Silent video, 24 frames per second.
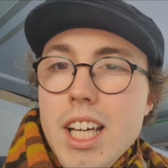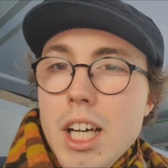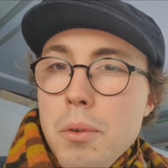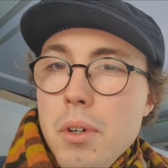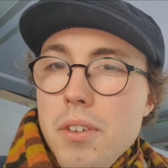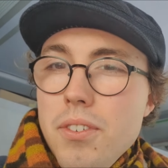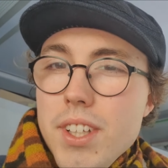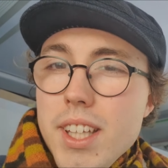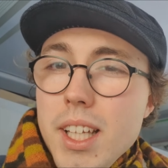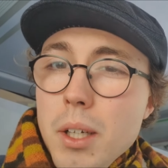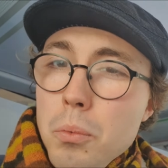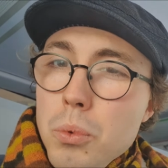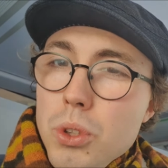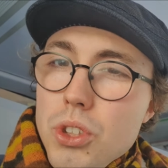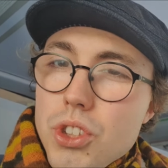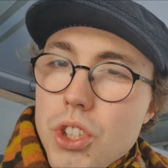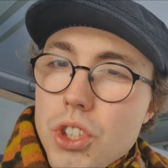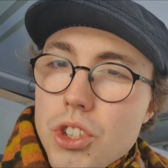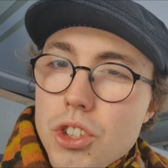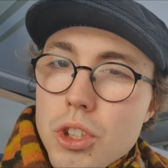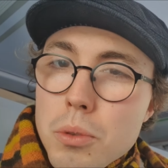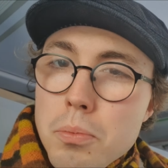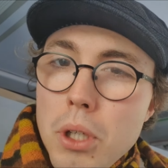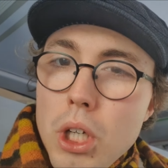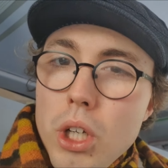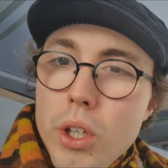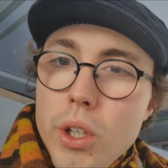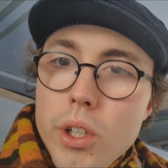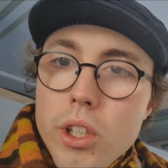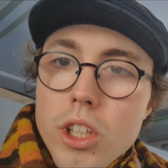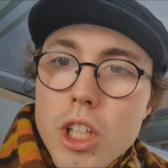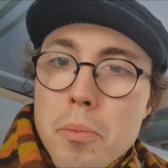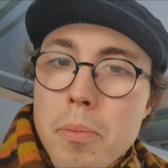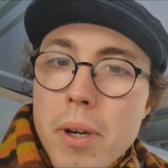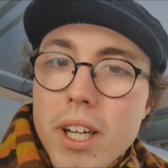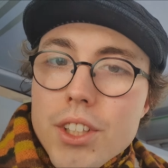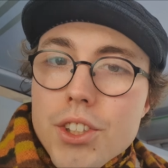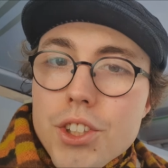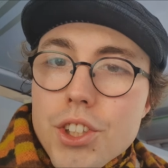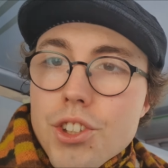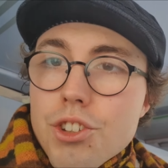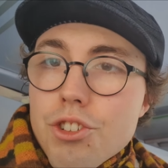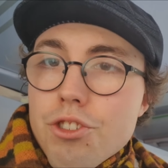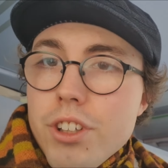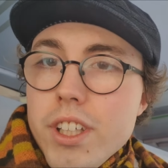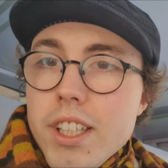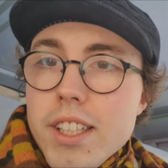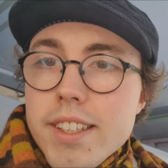However, that was the smaller batch
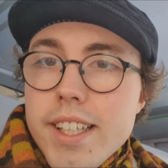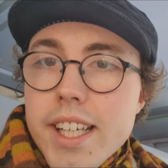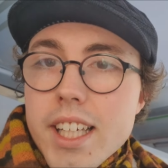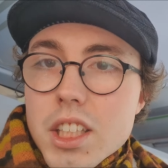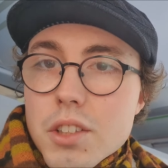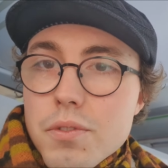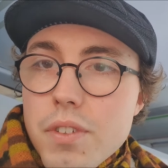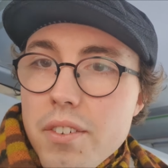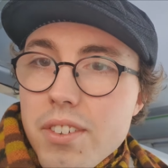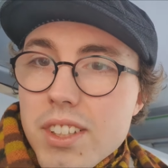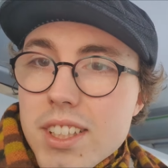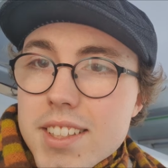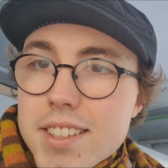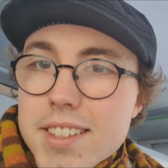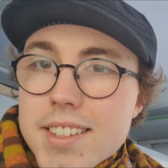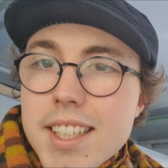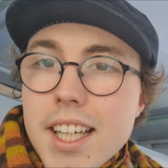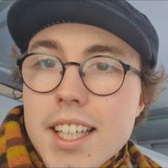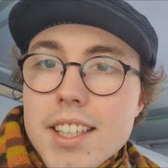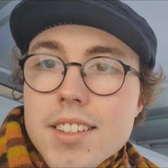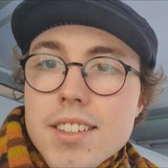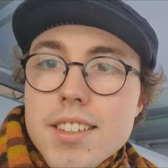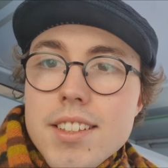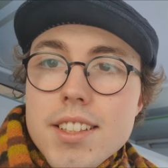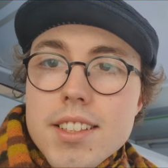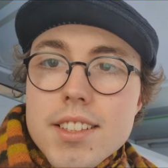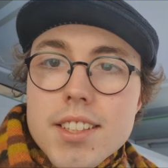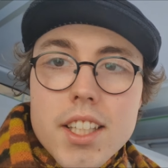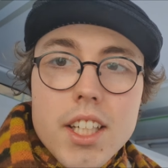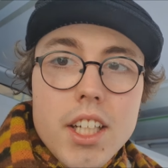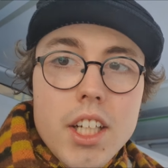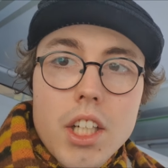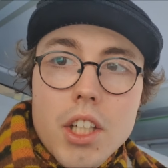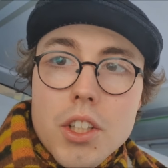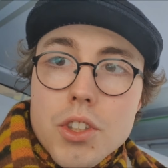of Streetdecks, very standard